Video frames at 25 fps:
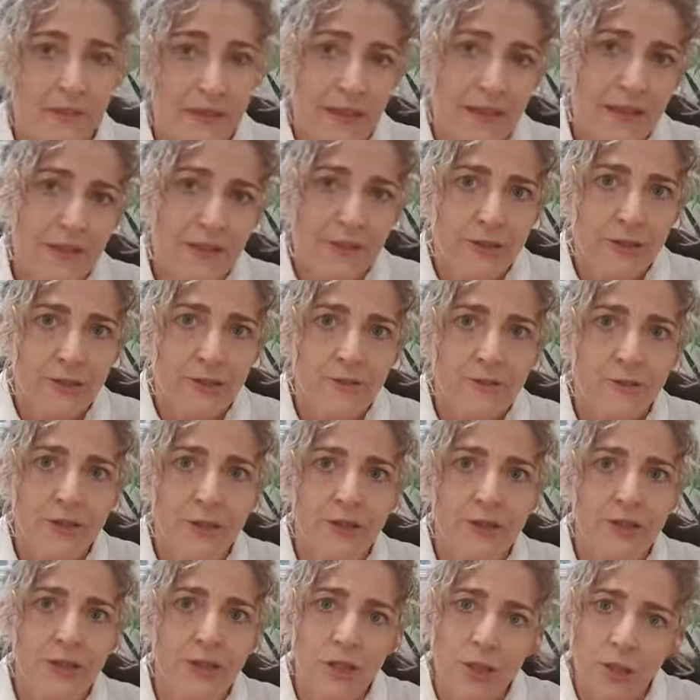there are
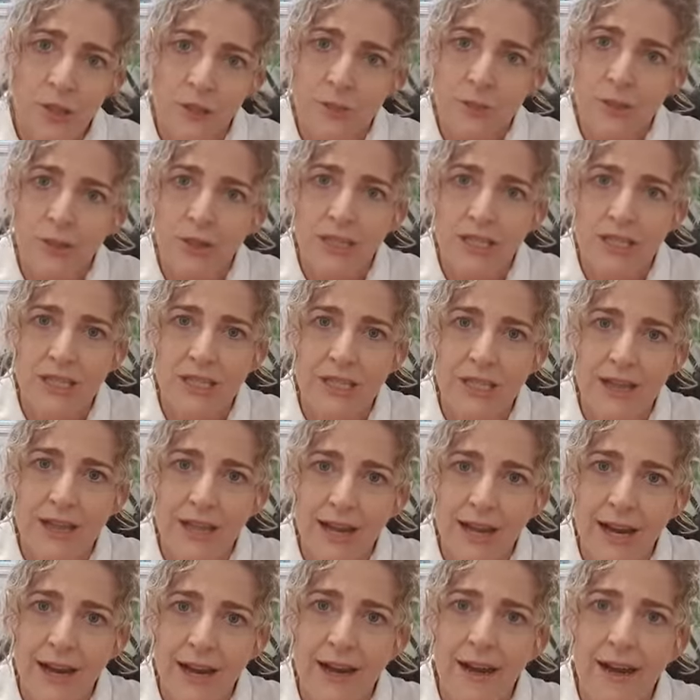diffusers that you can put into your
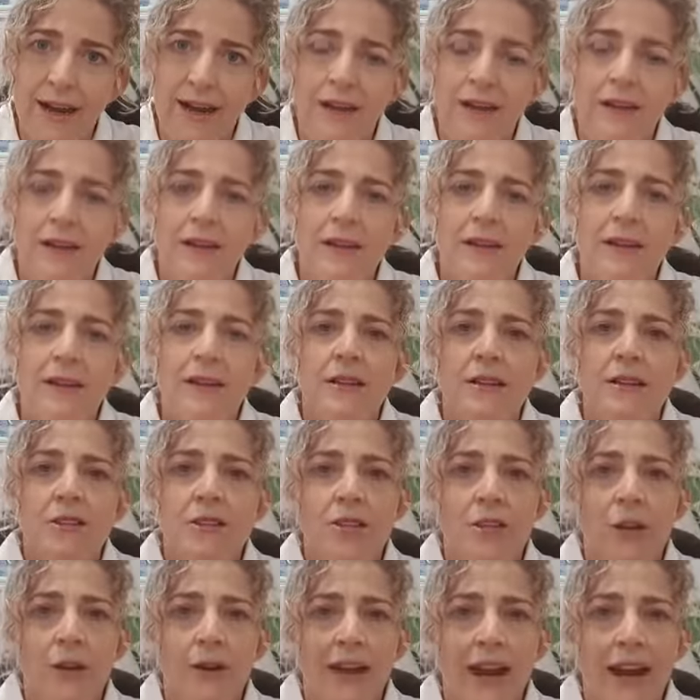car.
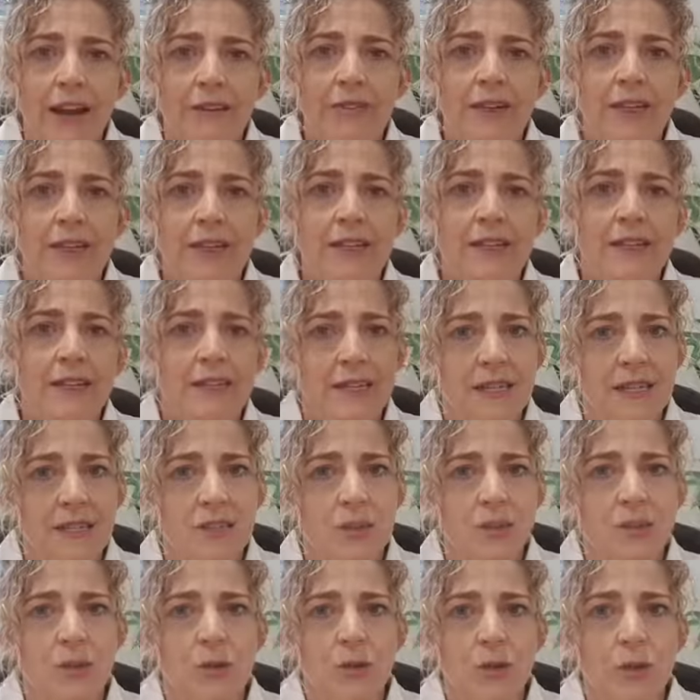So having
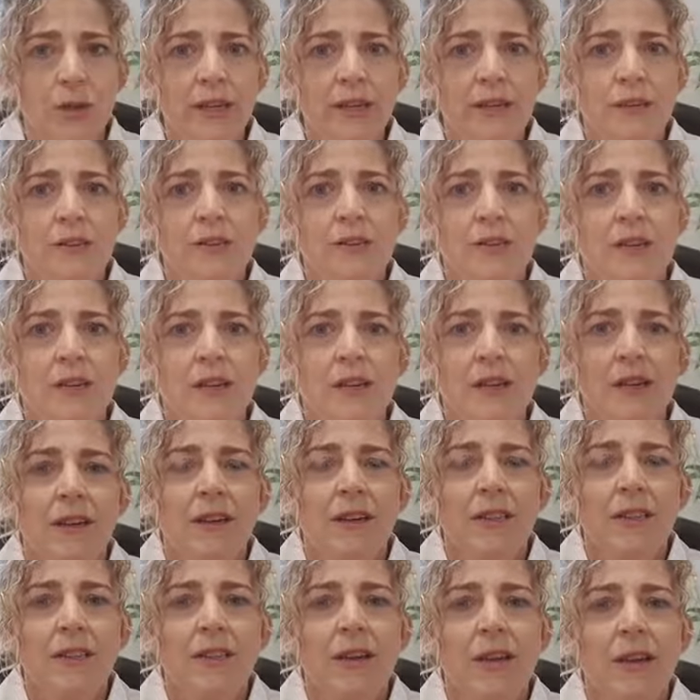essential oils
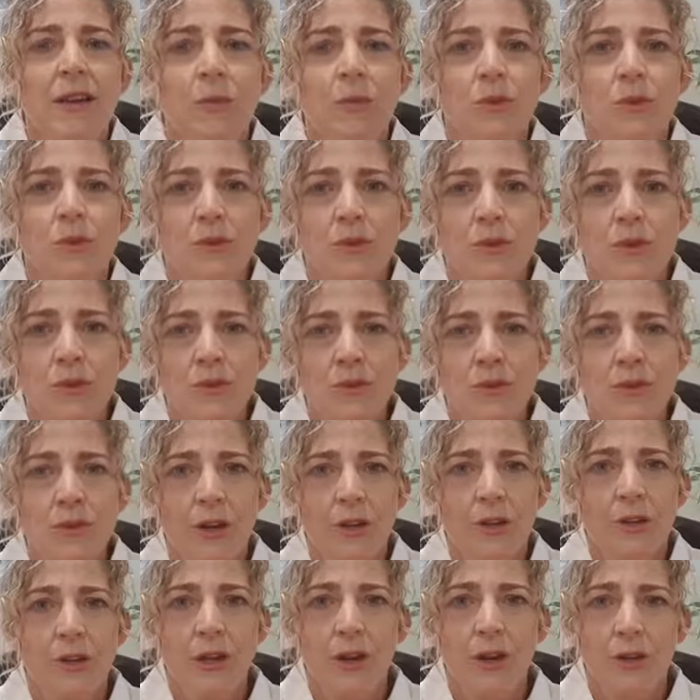that will
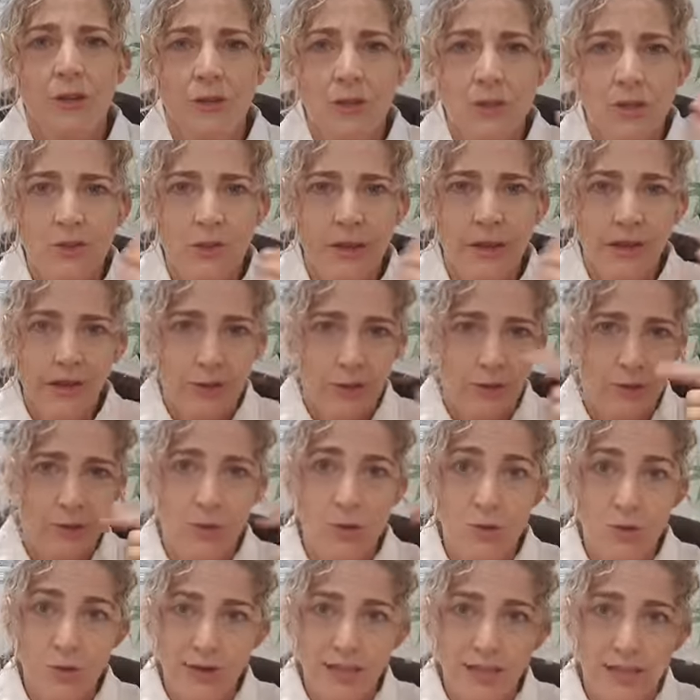also go
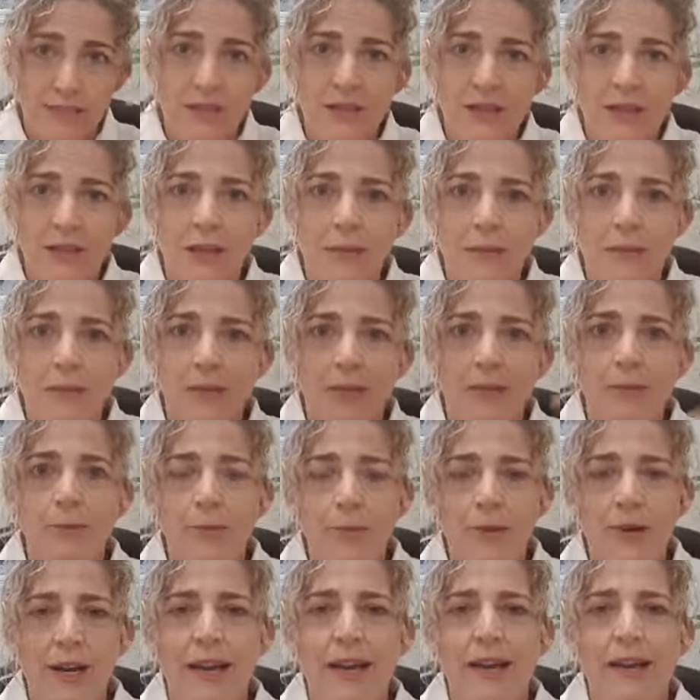straight to the limbic
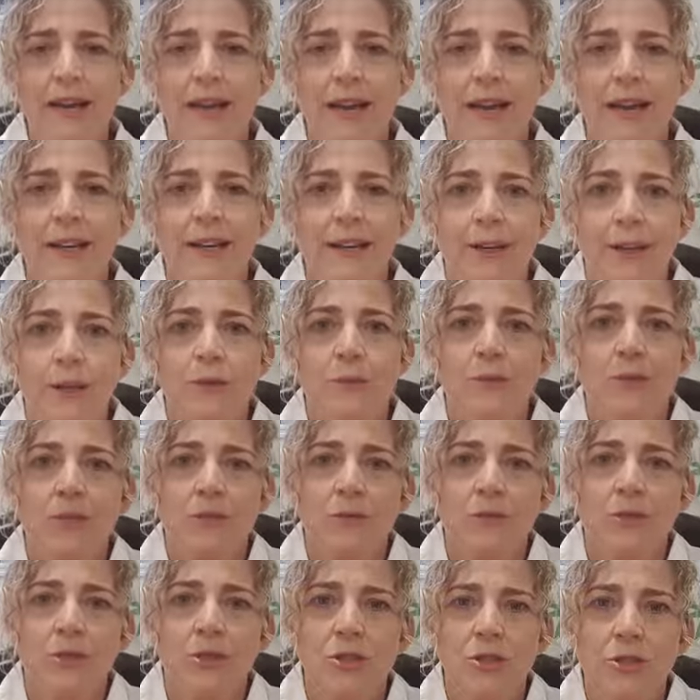brain and help
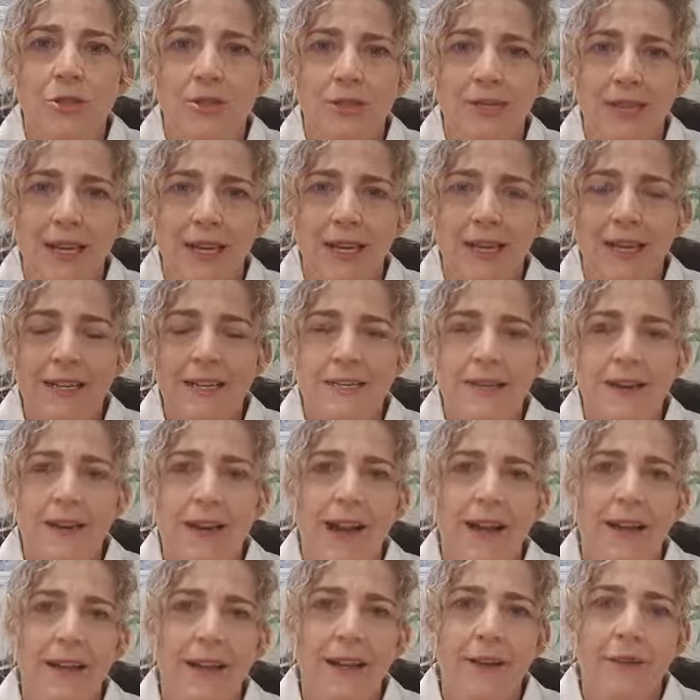to reduce that
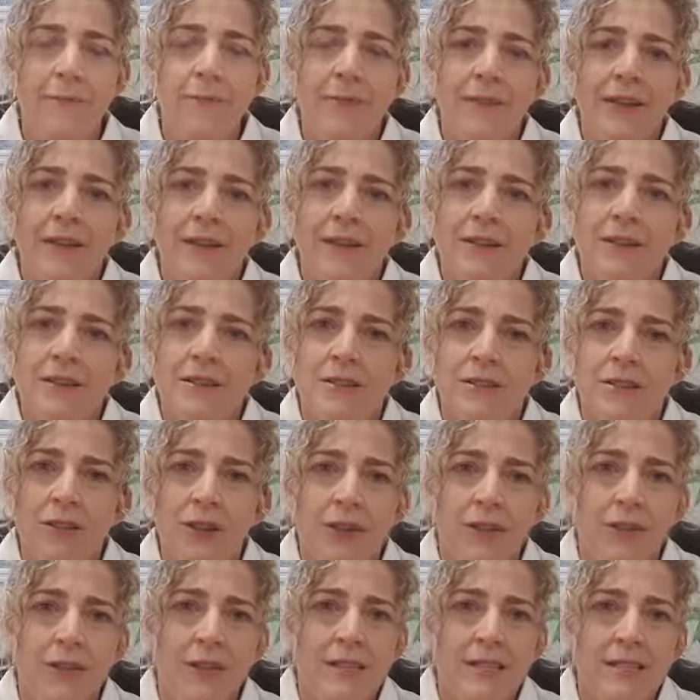anxiety.
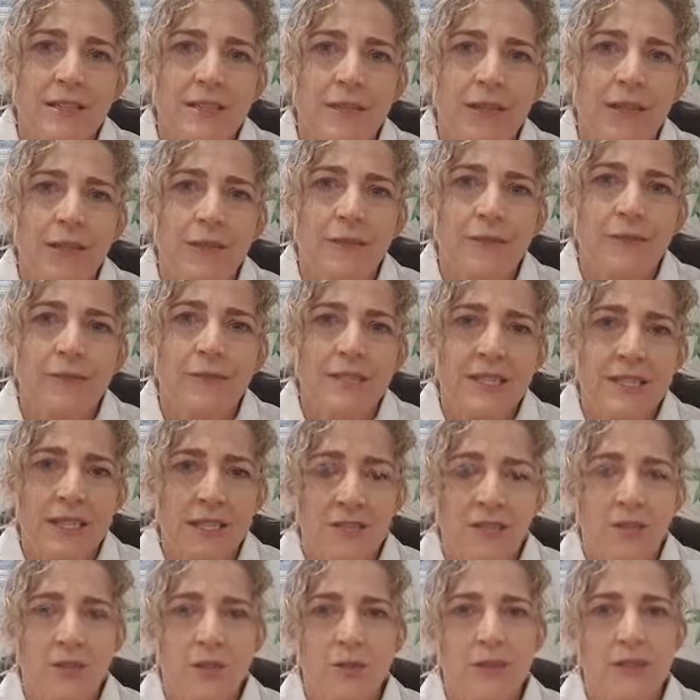So there's a lot of
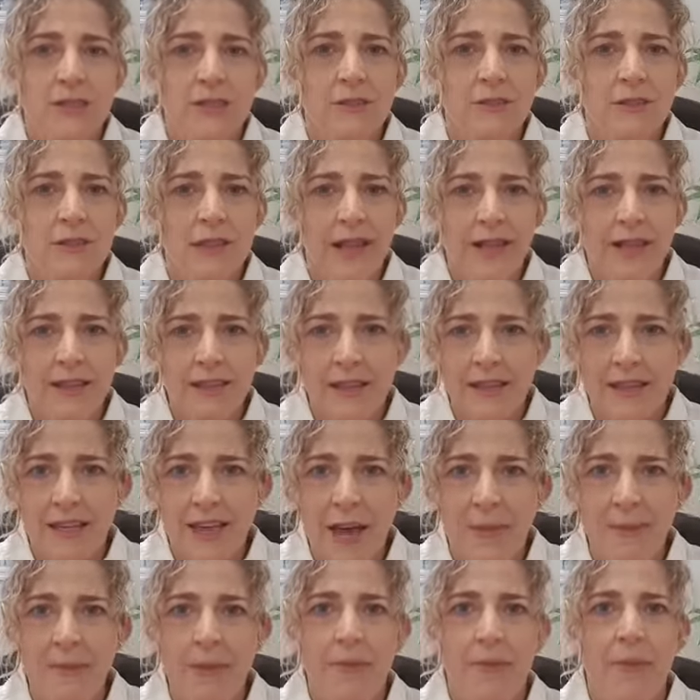essential oils like the
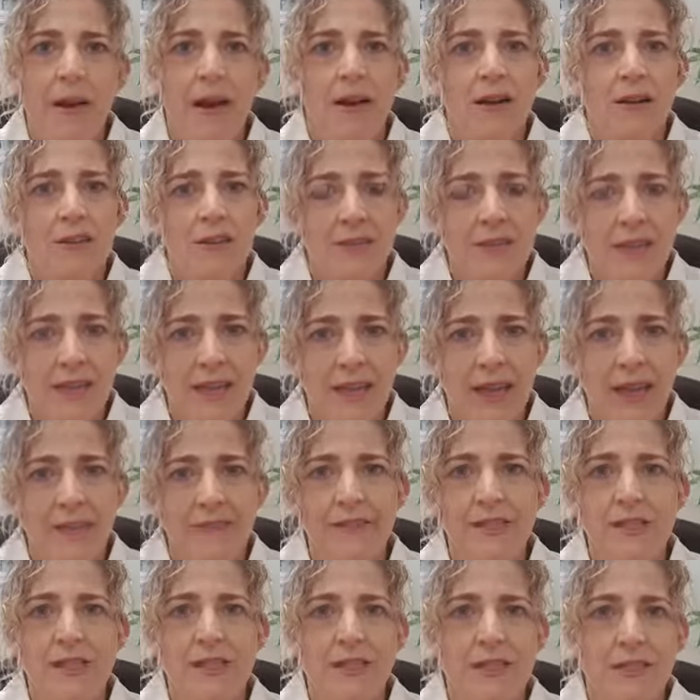chamomiles, the
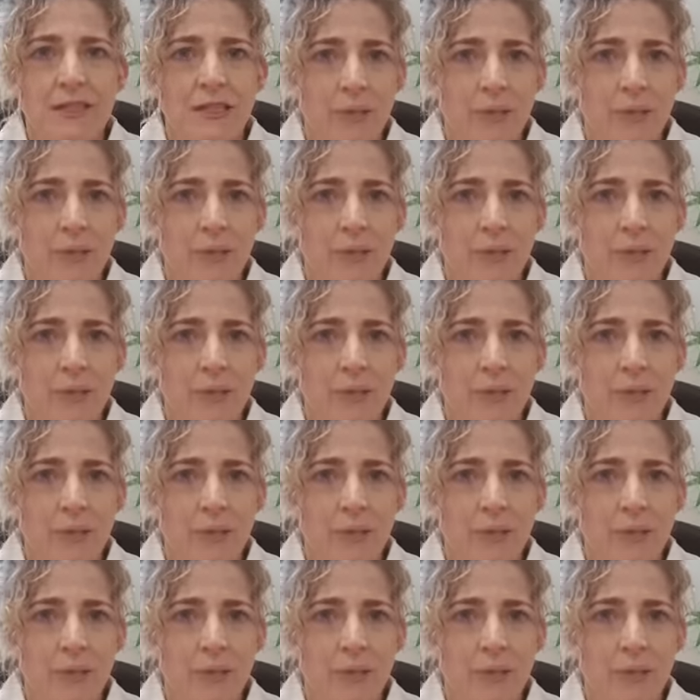lavenders,